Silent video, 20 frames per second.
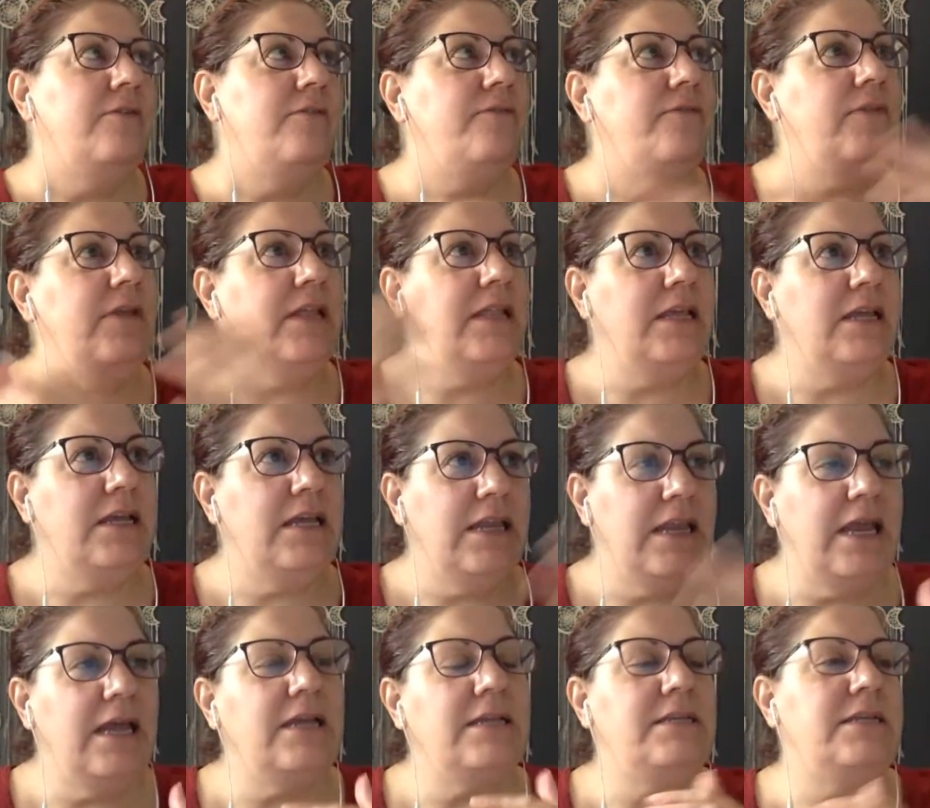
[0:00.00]
feeling
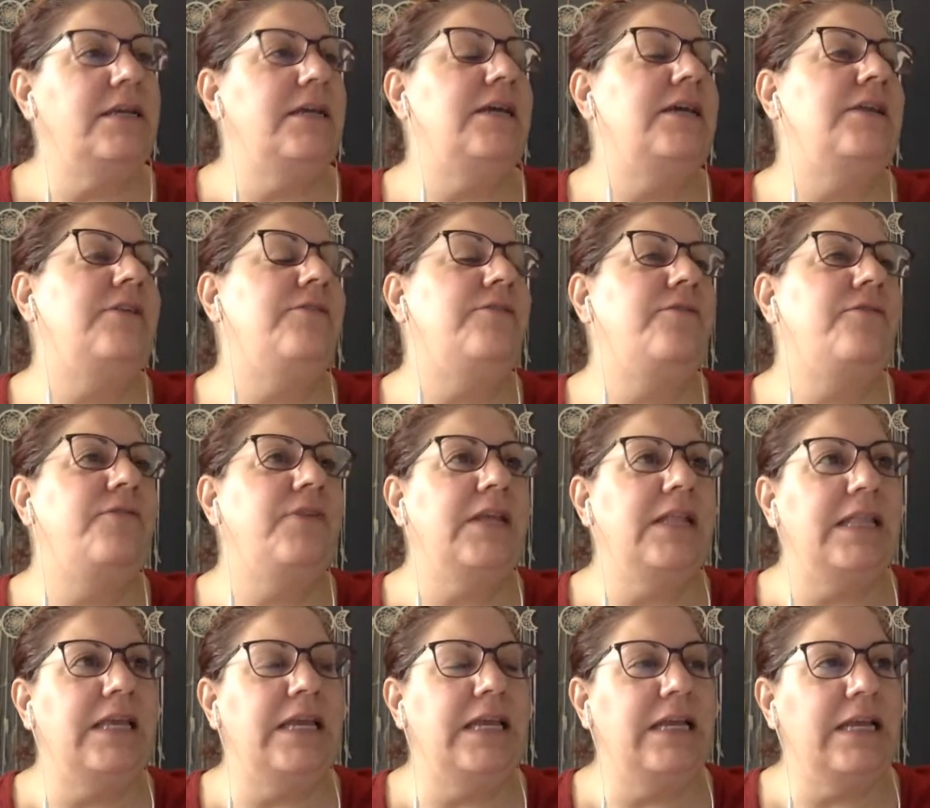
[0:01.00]
connected,
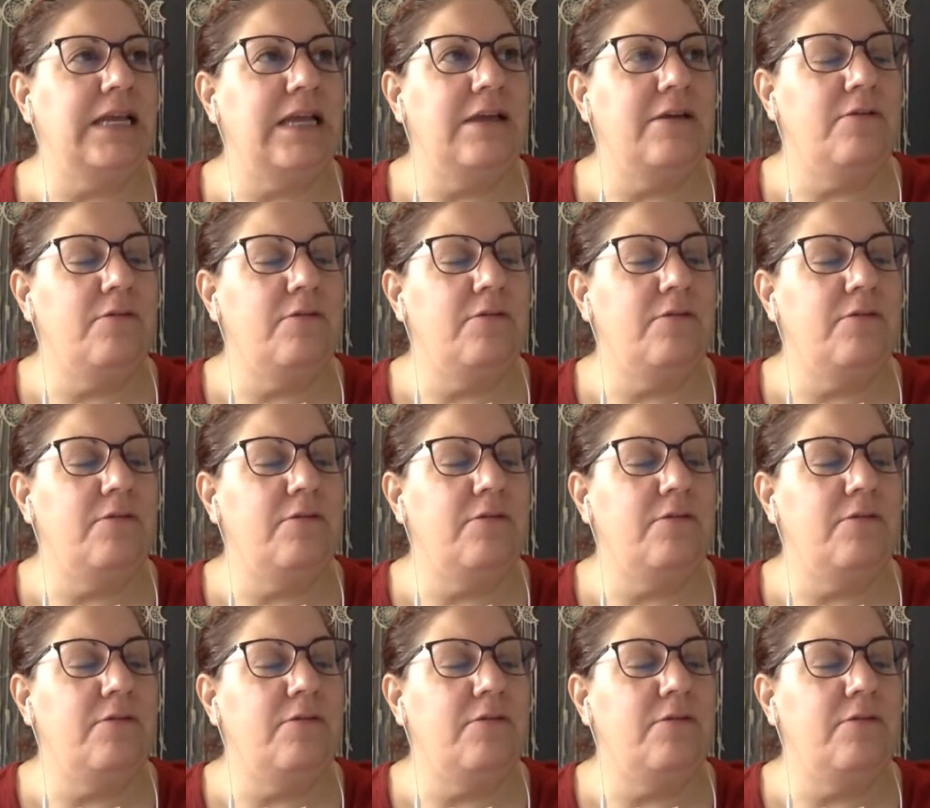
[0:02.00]
feeling